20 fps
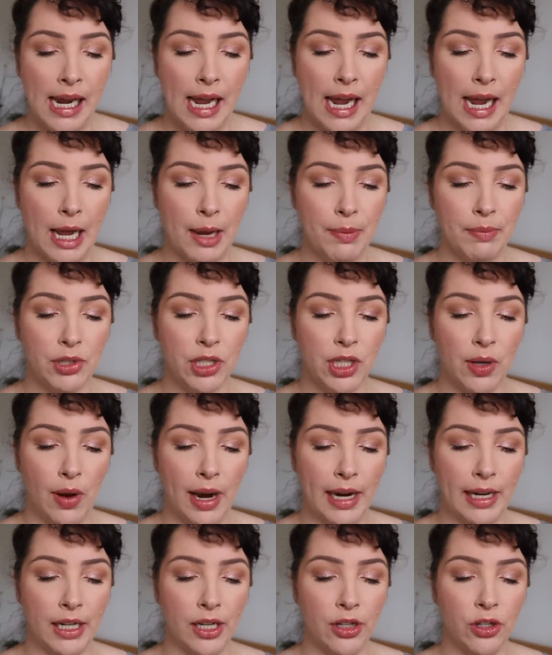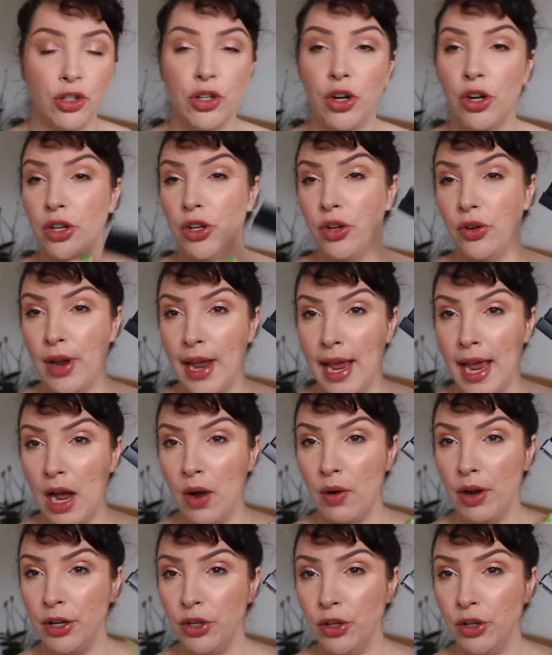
So I can show you how a